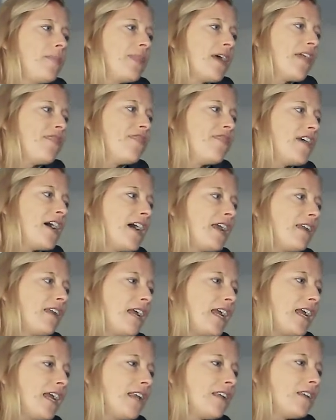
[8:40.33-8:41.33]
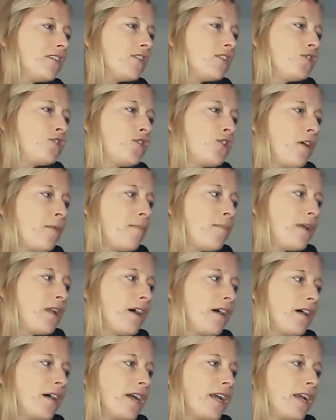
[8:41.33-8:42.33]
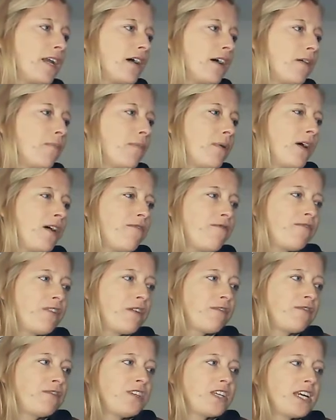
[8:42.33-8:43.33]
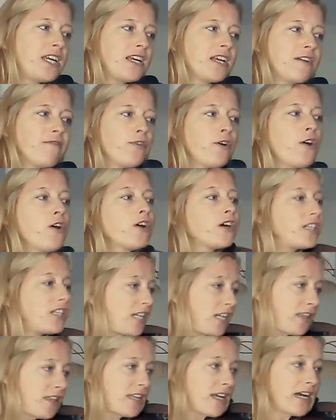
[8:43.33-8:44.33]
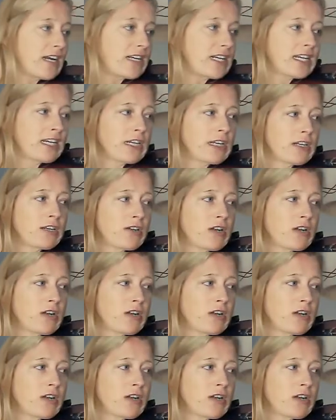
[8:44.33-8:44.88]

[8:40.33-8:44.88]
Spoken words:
And then in the top line, bar 15, I've hooked in that little